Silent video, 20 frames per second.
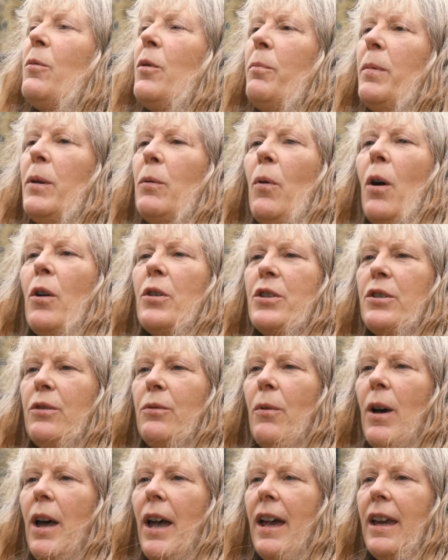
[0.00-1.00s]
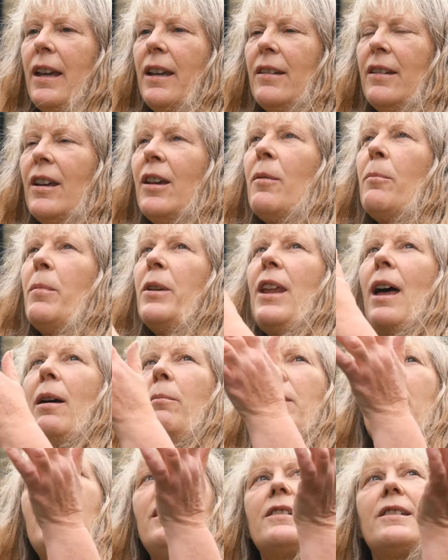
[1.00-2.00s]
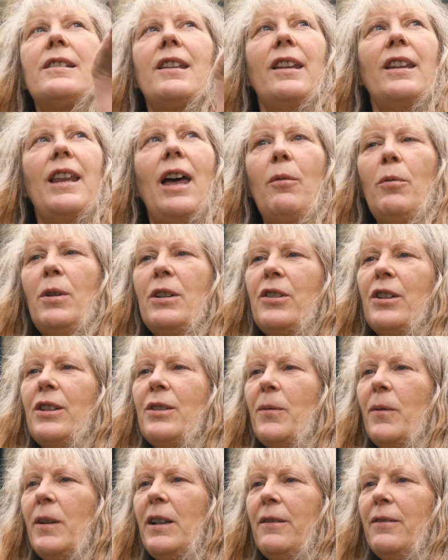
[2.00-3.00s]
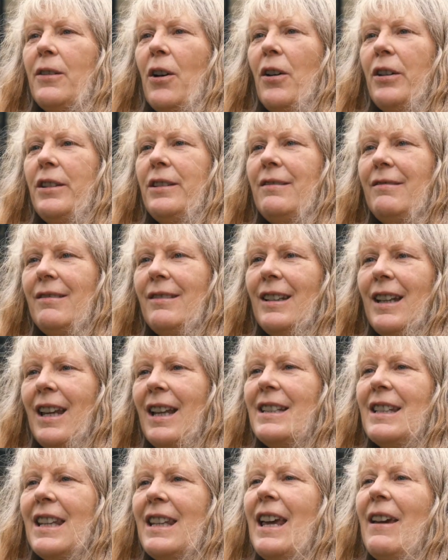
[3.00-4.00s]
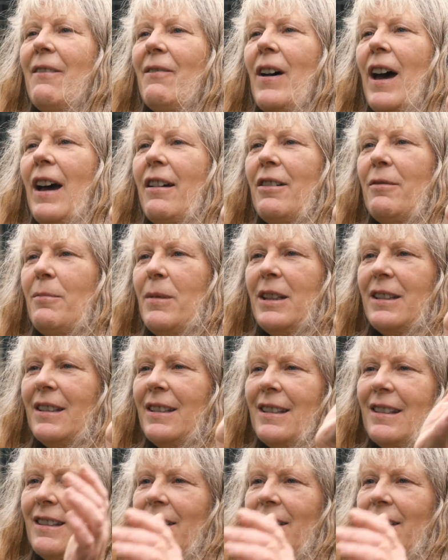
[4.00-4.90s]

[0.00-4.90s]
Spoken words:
will be washed away, but that means that their wishes will have gone into the environment.